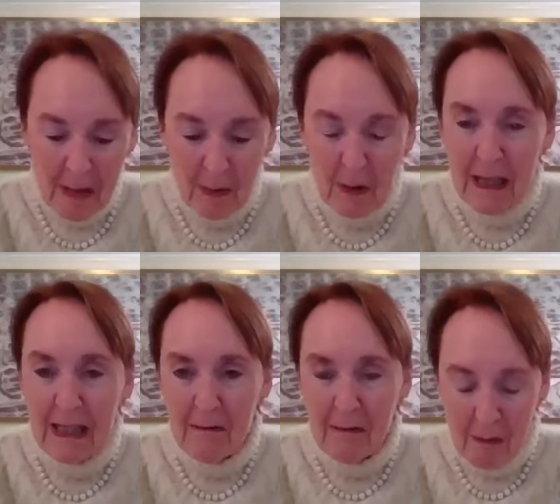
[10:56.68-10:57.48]
people
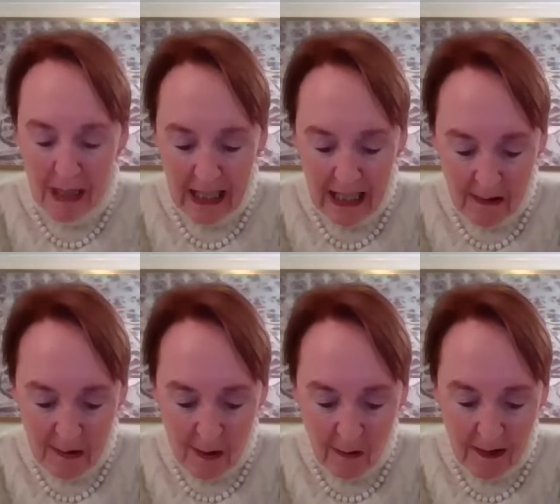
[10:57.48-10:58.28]
like everybody
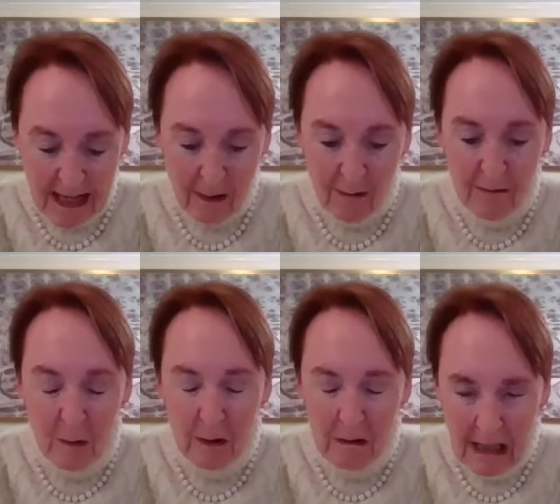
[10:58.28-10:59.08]
else. So thank you
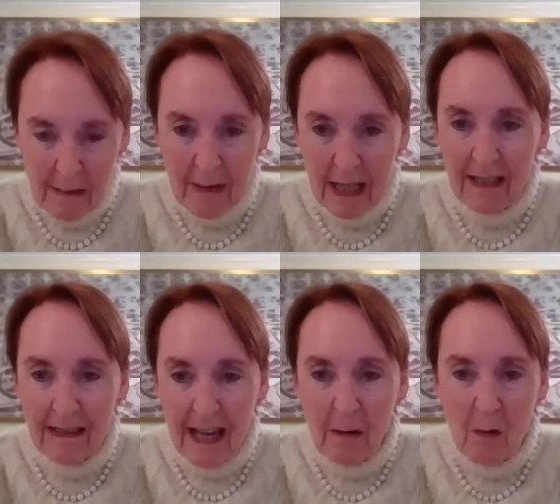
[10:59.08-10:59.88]
for
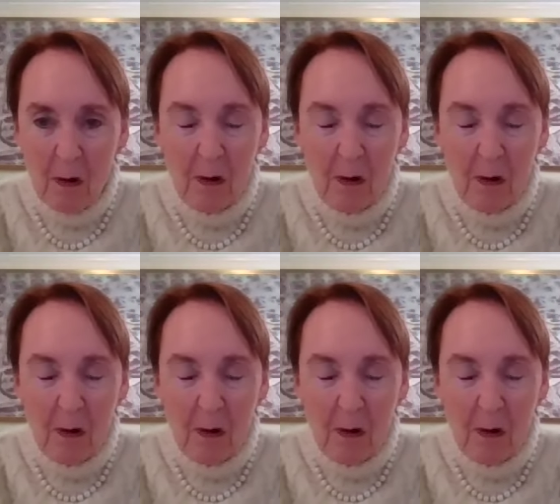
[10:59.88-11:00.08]
making that